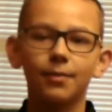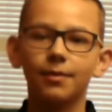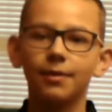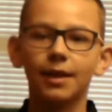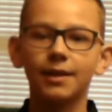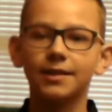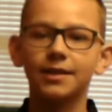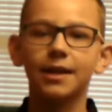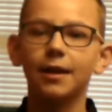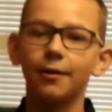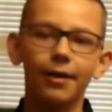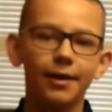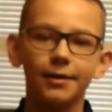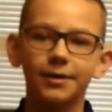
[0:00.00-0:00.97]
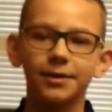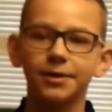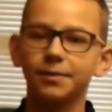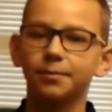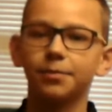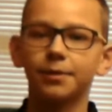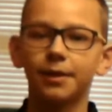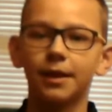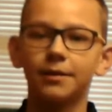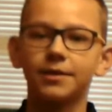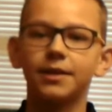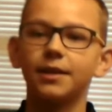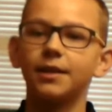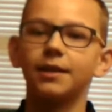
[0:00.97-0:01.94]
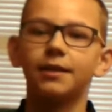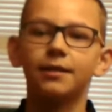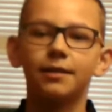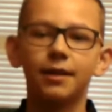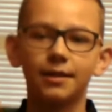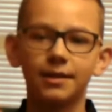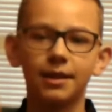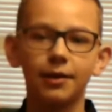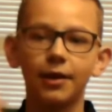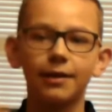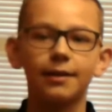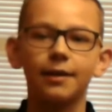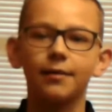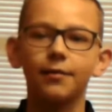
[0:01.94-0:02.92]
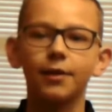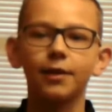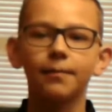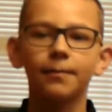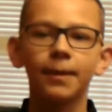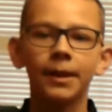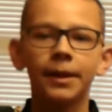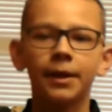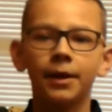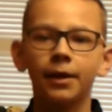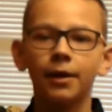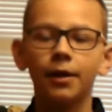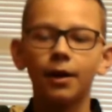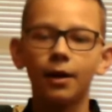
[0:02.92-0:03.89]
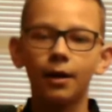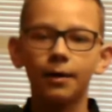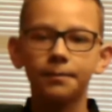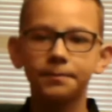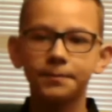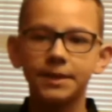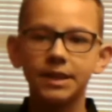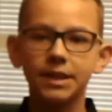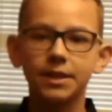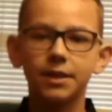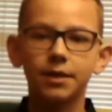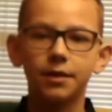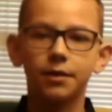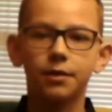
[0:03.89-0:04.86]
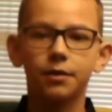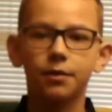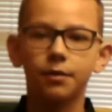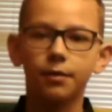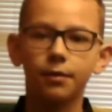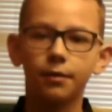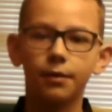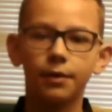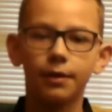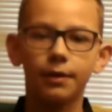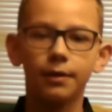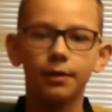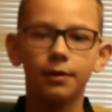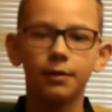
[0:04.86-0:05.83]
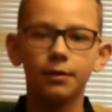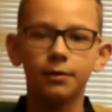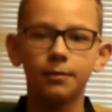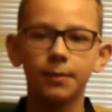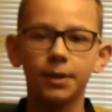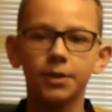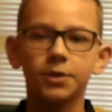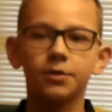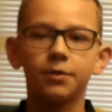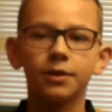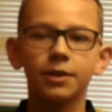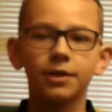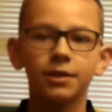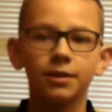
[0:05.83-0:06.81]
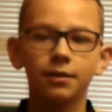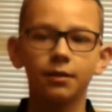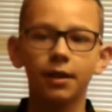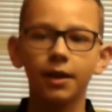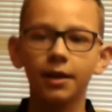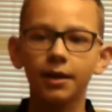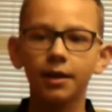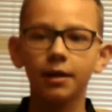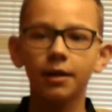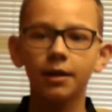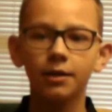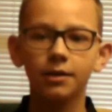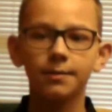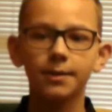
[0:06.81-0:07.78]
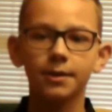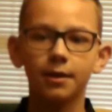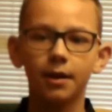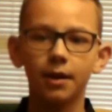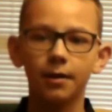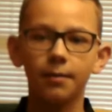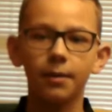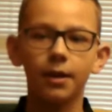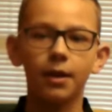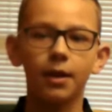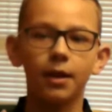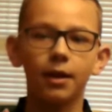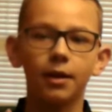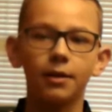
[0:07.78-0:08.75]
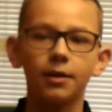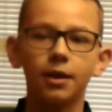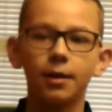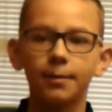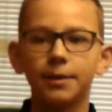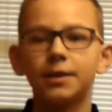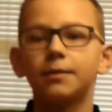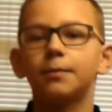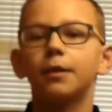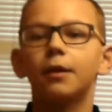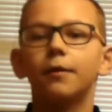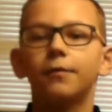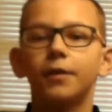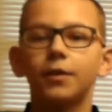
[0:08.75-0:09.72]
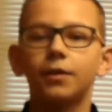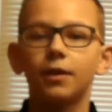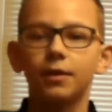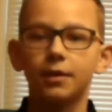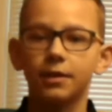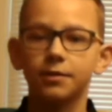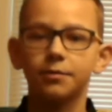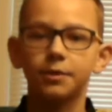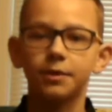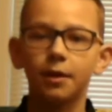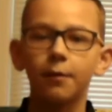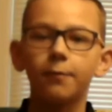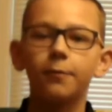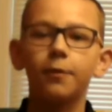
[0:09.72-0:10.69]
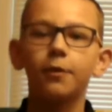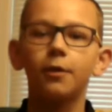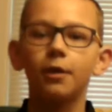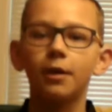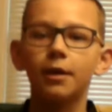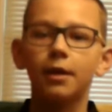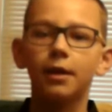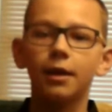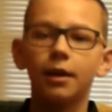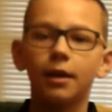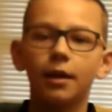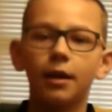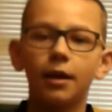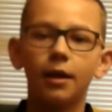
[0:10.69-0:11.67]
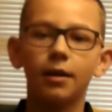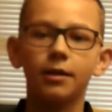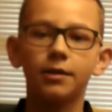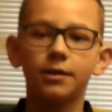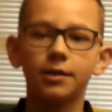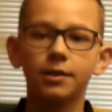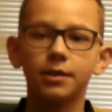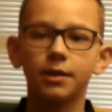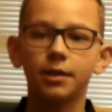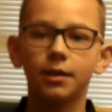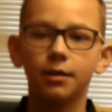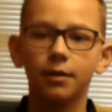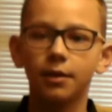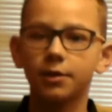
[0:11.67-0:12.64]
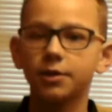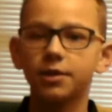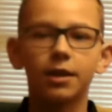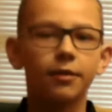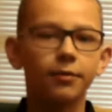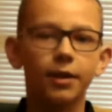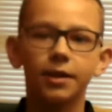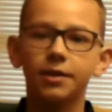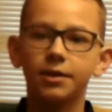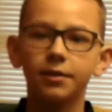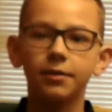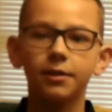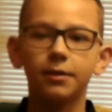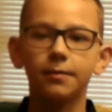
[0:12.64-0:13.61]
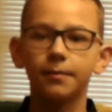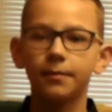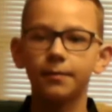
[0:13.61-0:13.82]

That's how I just pronounce it, and that's how I think of it. So make sure to like, subscribe, and comment down below if you thought this was helpful. And let's just get right to it.